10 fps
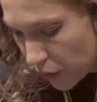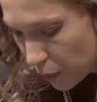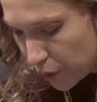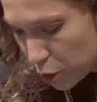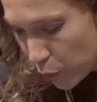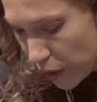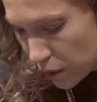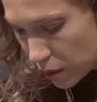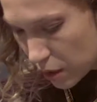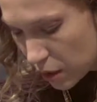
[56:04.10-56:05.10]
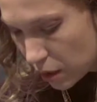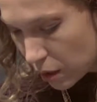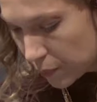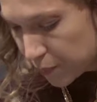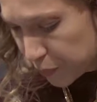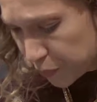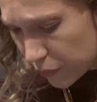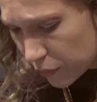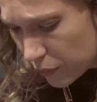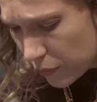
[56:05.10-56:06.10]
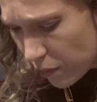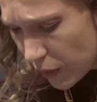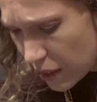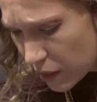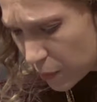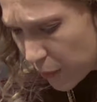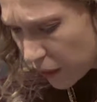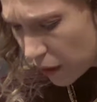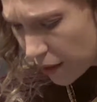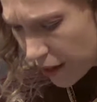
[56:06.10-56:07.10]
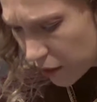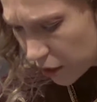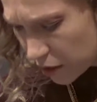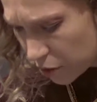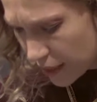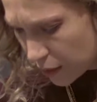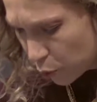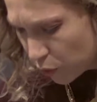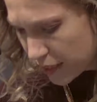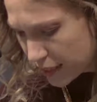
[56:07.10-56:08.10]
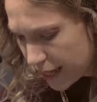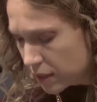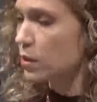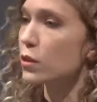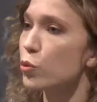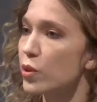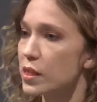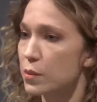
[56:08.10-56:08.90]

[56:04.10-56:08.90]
between the speaking characters in movies and the US